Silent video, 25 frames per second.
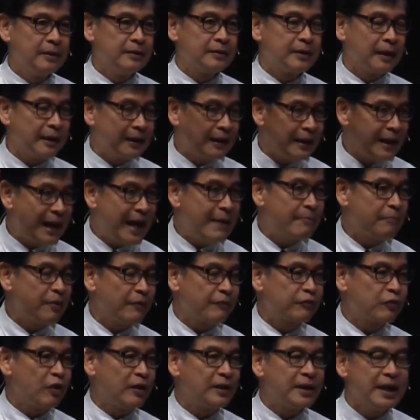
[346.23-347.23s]
the Lamb
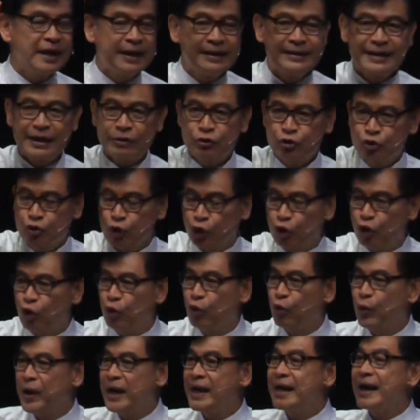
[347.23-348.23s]
of God that took
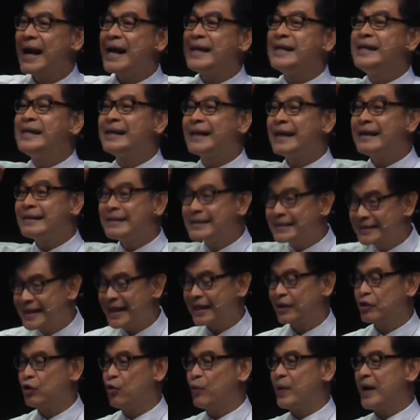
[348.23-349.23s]
away, and He can
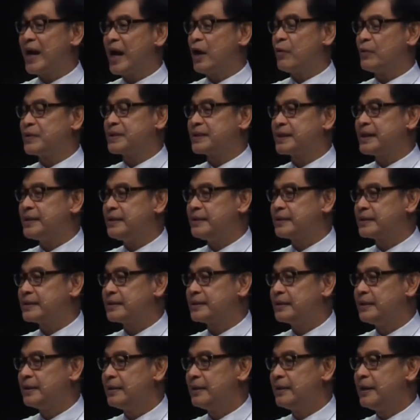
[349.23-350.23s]
take away our sins